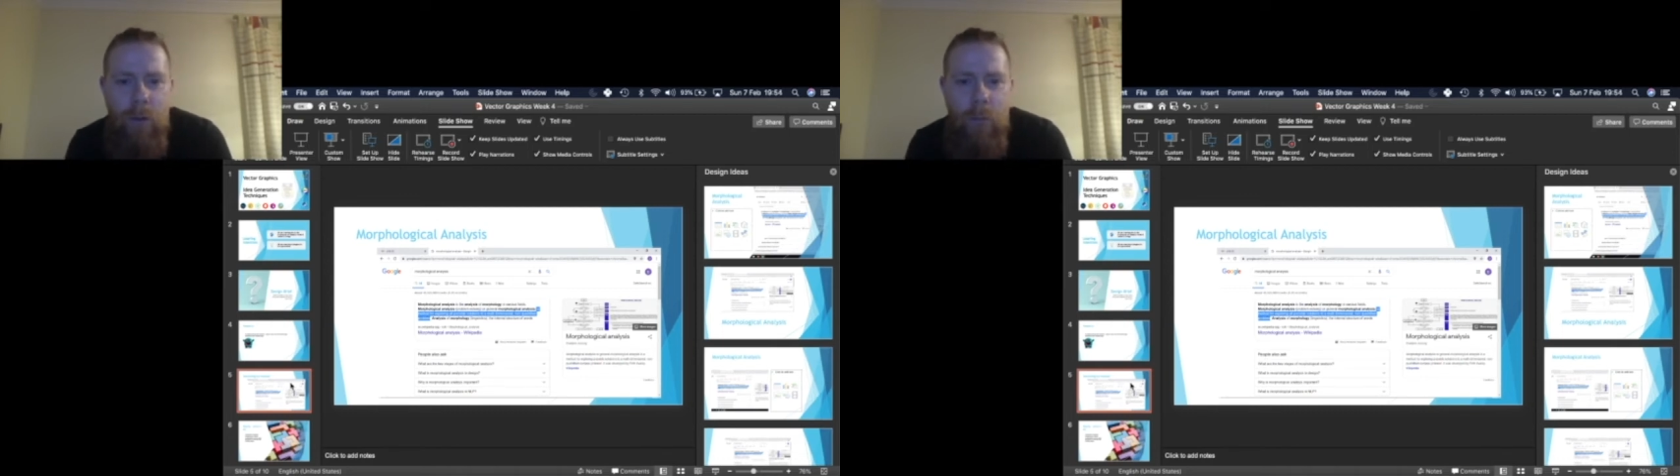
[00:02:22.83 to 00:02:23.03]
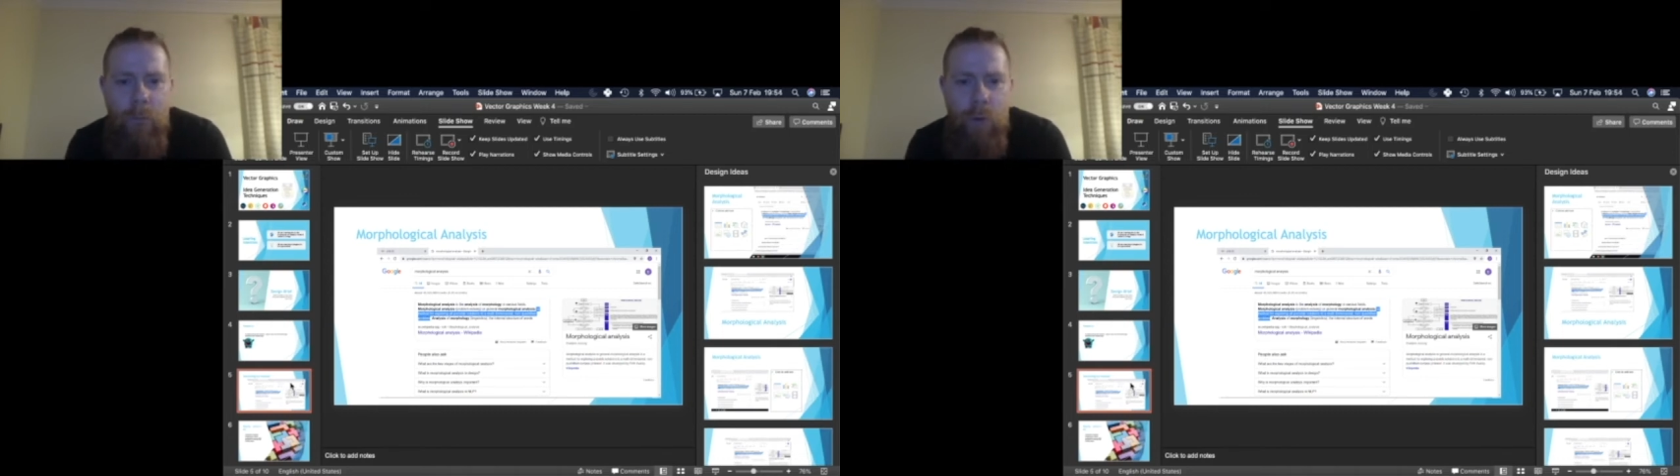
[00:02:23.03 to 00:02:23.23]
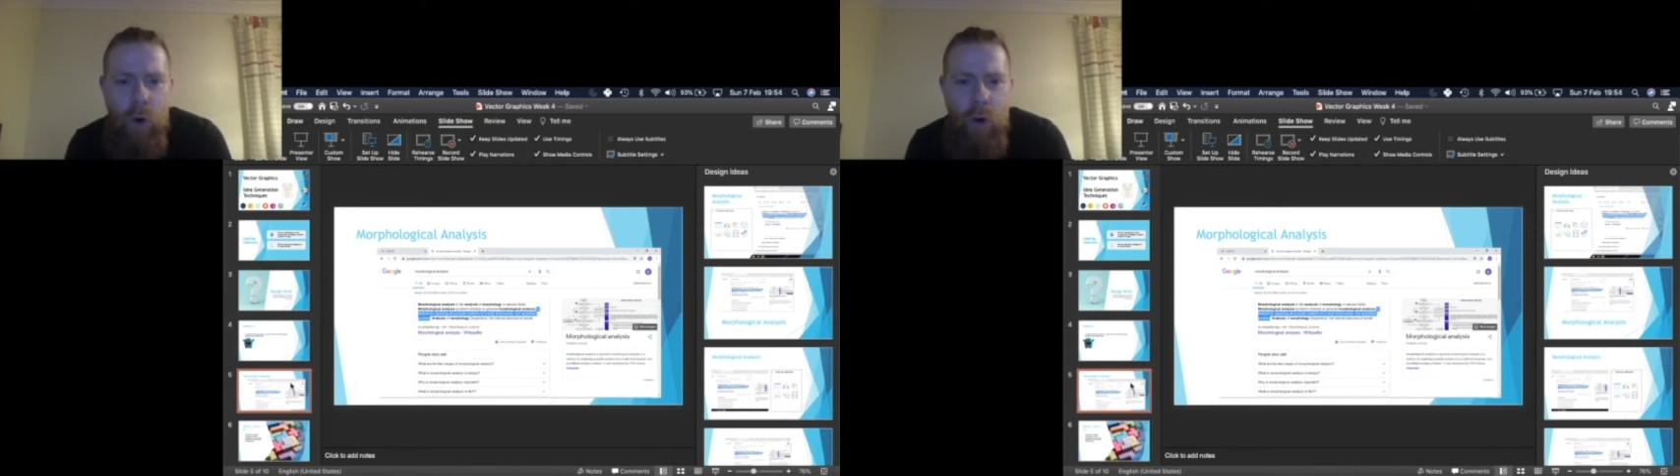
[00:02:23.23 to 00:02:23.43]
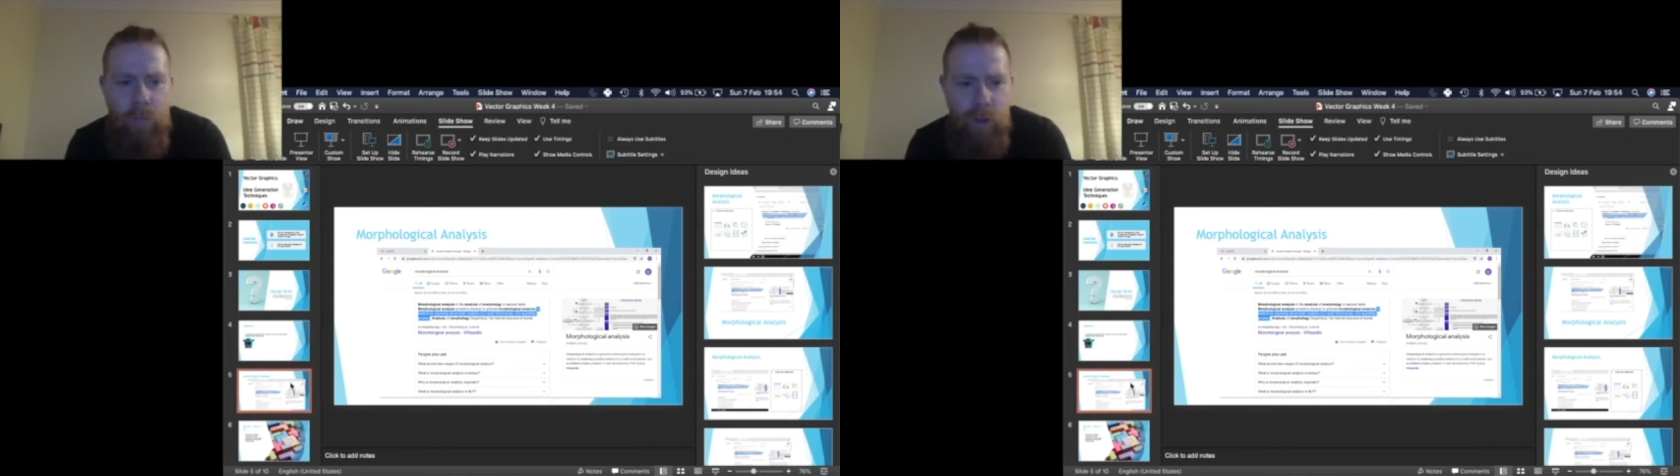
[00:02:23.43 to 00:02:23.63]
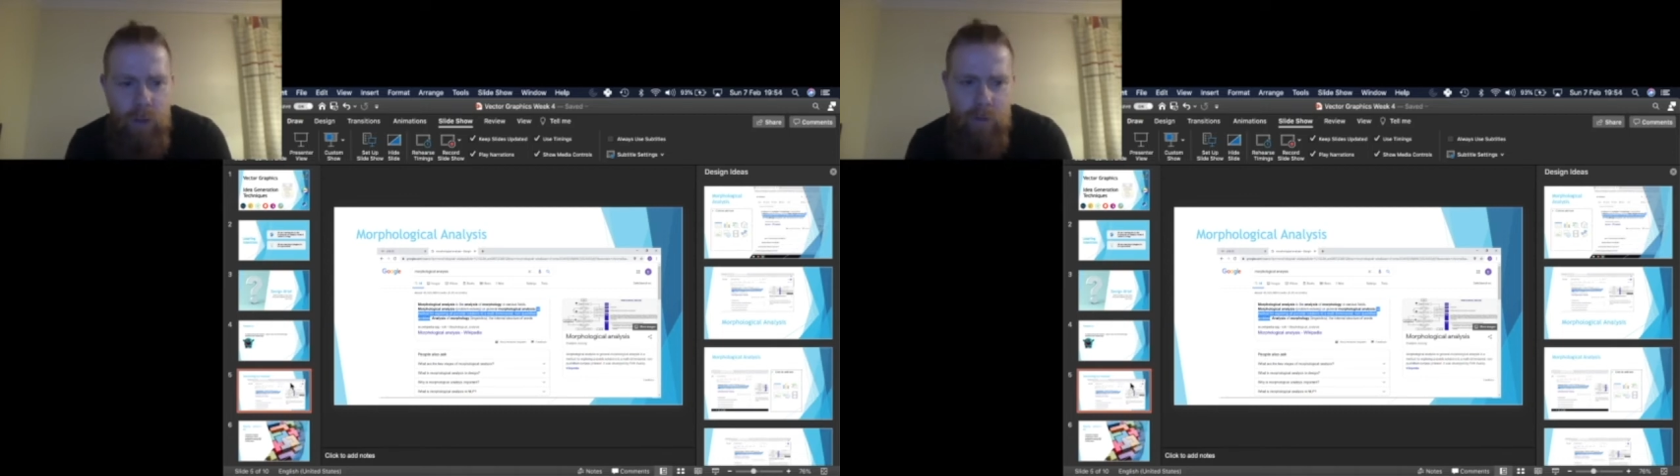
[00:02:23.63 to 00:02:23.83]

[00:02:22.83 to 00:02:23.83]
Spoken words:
problem.